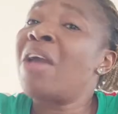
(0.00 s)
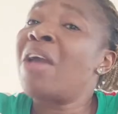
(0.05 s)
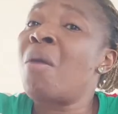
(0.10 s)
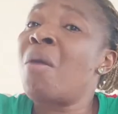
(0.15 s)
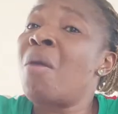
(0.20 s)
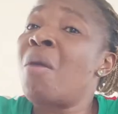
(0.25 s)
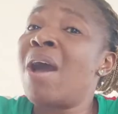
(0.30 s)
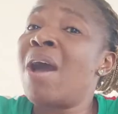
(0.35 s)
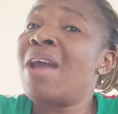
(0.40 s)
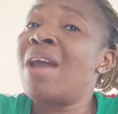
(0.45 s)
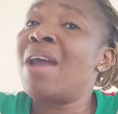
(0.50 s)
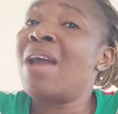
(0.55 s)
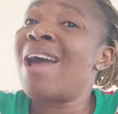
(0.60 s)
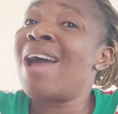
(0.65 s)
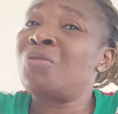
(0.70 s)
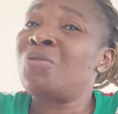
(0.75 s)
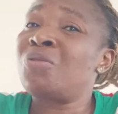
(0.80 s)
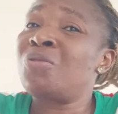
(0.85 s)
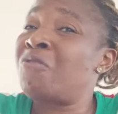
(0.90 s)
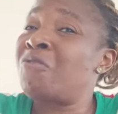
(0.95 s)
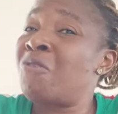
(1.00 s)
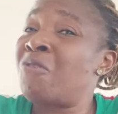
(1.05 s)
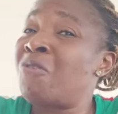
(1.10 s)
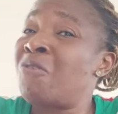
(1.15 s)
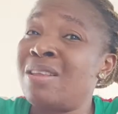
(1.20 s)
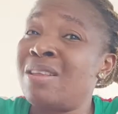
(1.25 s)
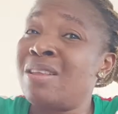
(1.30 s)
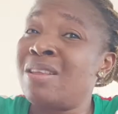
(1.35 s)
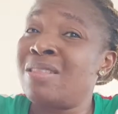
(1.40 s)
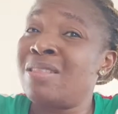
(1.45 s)
and ask you for
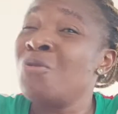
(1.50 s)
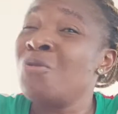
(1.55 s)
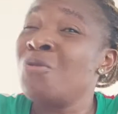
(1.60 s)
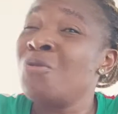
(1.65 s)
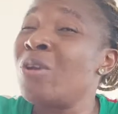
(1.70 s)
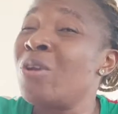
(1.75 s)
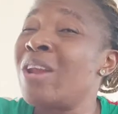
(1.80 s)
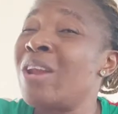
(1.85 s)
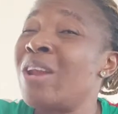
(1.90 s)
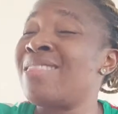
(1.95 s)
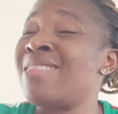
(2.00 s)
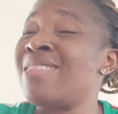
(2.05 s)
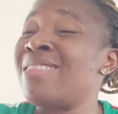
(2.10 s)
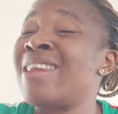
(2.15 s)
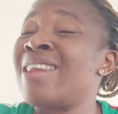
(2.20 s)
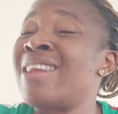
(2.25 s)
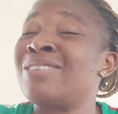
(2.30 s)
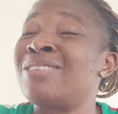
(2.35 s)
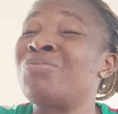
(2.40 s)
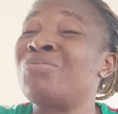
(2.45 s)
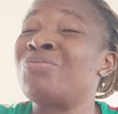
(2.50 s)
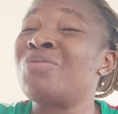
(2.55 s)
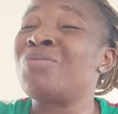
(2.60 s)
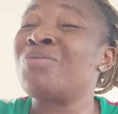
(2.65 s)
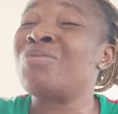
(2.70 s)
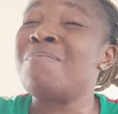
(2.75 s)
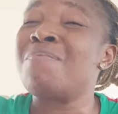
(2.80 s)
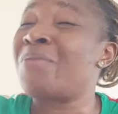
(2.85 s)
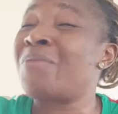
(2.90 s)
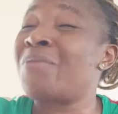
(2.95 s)
anything, know that that thing has really
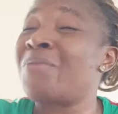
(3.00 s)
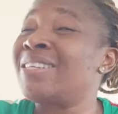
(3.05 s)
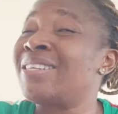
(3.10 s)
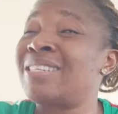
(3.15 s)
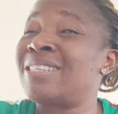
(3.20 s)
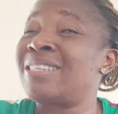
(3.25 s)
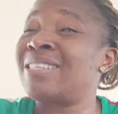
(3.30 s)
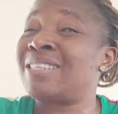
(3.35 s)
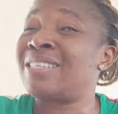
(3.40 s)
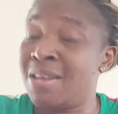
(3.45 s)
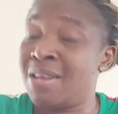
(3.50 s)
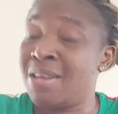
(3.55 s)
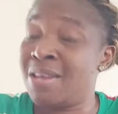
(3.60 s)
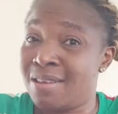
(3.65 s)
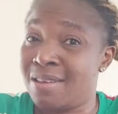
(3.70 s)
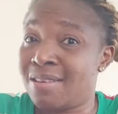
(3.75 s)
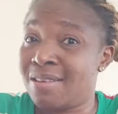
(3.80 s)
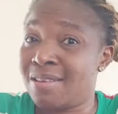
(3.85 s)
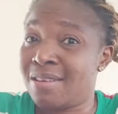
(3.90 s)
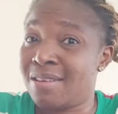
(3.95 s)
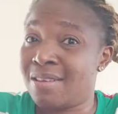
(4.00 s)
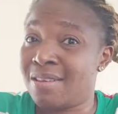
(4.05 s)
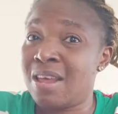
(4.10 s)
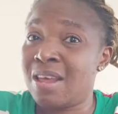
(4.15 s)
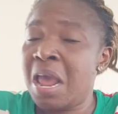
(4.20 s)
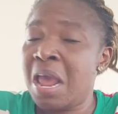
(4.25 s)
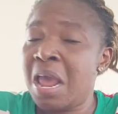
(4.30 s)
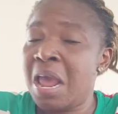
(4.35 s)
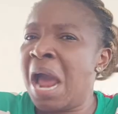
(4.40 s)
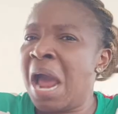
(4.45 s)
pressed me.
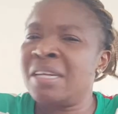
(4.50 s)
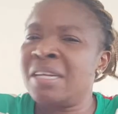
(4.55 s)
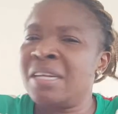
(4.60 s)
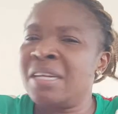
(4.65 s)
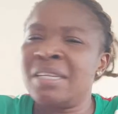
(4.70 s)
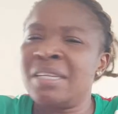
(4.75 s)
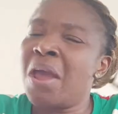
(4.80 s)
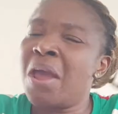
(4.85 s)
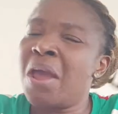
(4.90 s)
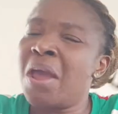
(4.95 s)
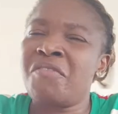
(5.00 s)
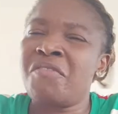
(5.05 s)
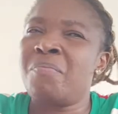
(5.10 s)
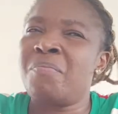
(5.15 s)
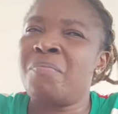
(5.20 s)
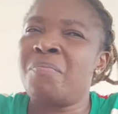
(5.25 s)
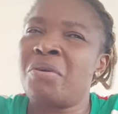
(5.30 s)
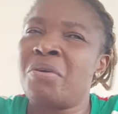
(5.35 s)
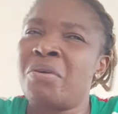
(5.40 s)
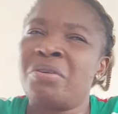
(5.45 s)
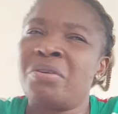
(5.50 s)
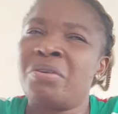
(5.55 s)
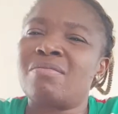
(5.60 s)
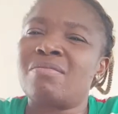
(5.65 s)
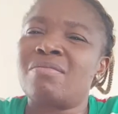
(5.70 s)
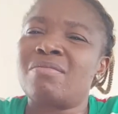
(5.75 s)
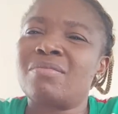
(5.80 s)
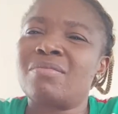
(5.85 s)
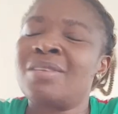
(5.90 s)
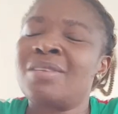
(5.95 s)
And it's not everybody.
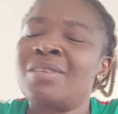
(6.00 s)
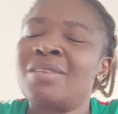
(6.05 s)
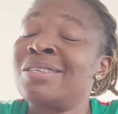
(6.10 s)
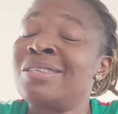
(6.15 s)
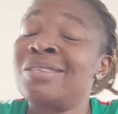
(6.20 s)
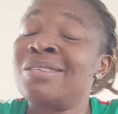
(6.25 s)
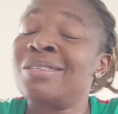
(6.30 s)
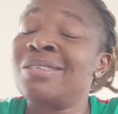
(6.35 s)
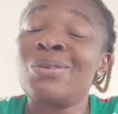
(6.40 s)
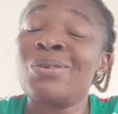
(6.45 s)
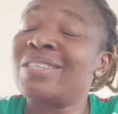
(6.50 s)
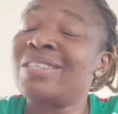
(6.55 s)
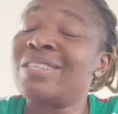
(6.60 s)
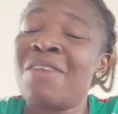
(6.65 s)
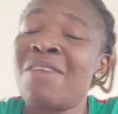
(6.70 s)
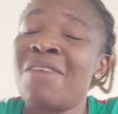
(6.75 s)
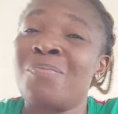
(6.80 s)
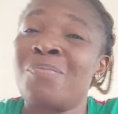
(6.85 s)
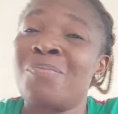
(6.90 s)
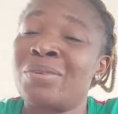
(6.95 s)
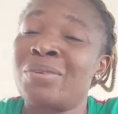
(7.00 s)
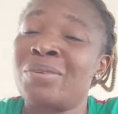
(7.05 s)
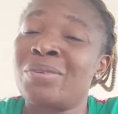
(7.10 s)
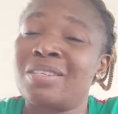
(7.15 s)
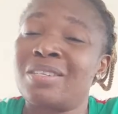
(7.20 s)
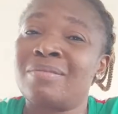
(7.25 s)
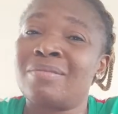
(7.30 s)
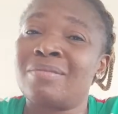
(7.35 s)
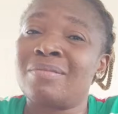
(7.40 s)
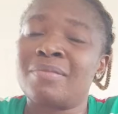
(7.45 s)
It's not everybody.
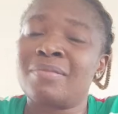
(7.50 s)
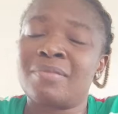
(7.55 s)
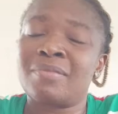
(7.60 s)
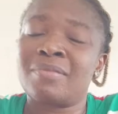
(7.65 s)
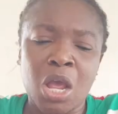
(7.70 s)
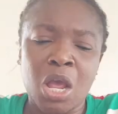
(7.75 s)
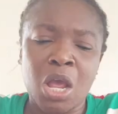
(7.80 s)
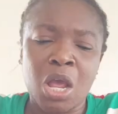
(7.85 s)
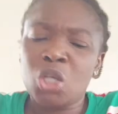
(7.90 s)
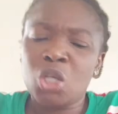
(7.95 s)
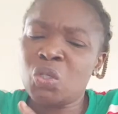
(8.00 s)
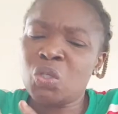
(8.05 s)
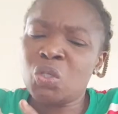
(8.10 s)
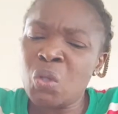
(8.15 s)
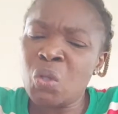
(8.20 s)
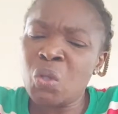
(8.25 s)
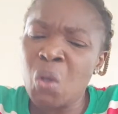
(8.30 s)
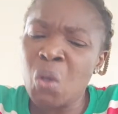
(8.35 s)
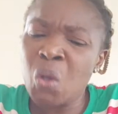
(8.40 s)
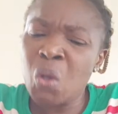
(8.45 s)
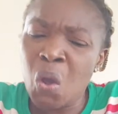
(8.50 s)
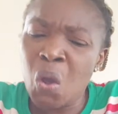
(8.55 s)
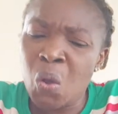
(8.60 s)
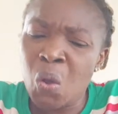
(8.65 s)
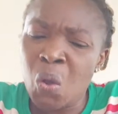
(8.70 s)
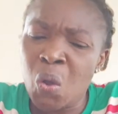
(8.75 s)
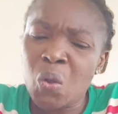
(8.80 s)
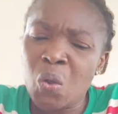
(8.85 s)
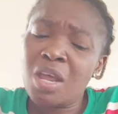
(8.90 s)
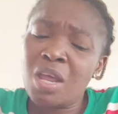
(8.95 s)
So,
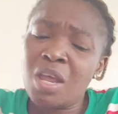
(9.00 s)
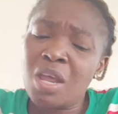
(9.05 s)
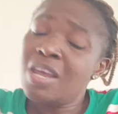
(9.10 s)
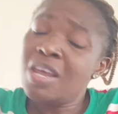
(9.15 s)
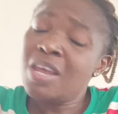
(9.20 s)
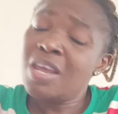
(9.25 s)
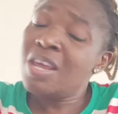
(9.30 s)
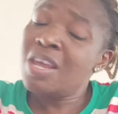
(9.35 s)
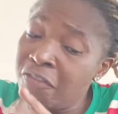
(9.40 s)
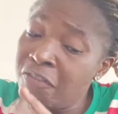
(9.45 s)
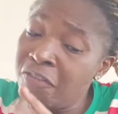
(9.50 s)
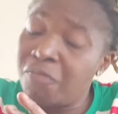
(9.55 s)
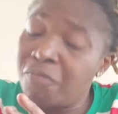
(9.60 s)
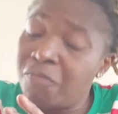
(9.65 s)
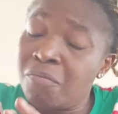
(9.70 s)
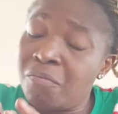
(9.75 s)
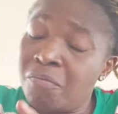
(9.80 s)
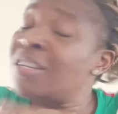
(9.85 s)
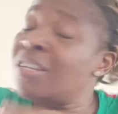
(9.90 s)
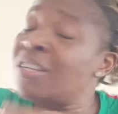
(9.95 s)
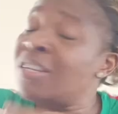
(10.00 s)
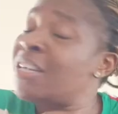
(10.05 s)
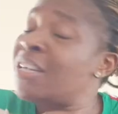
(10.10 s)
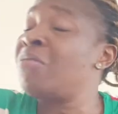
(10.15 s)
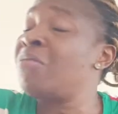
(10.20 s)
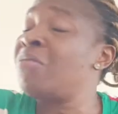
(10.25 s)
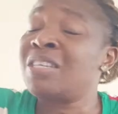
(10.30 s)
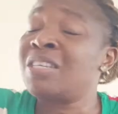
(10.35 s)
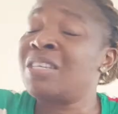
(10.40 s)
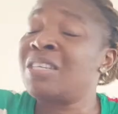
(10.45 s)
if, because I've been
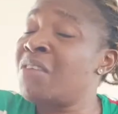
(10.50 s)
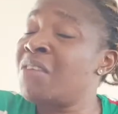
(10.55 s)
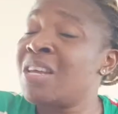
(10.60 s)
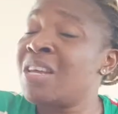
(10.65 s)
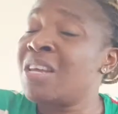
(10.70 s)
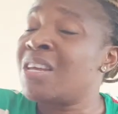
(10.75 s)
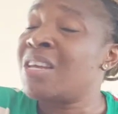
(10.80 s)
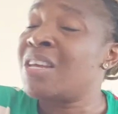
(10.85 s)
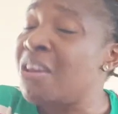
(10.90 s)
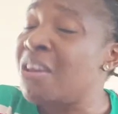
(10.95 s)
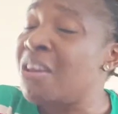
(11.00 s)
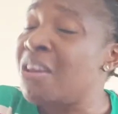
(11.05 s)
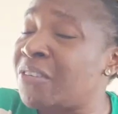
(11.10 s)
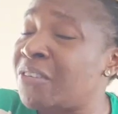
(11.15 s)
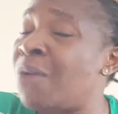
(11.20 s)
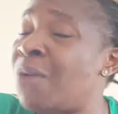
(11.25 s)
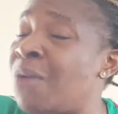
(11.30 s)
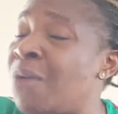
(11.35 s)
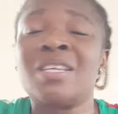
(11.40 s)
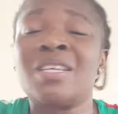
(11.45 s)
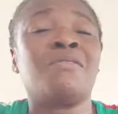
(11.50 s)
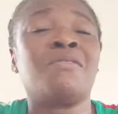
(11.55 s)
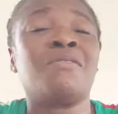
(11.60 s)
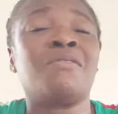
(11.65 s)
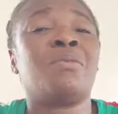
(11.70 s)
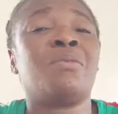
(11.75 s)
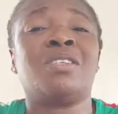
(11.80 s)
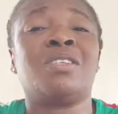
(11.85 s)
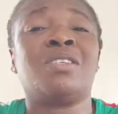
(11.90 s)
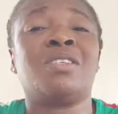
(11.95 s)
receiving gifts, I will not say I've not been
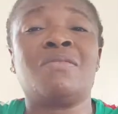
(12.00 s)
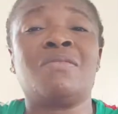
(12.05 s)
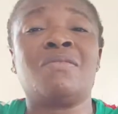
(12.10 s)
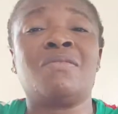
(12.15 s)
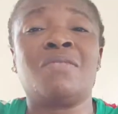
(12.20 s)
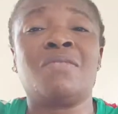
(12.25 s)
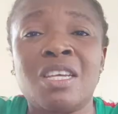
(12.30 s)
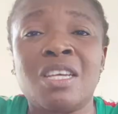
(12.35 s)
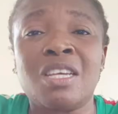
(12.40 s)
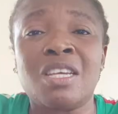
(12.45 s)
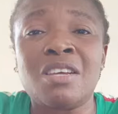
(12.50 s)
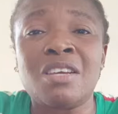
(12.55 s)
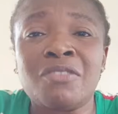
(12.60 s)
receiving gifts.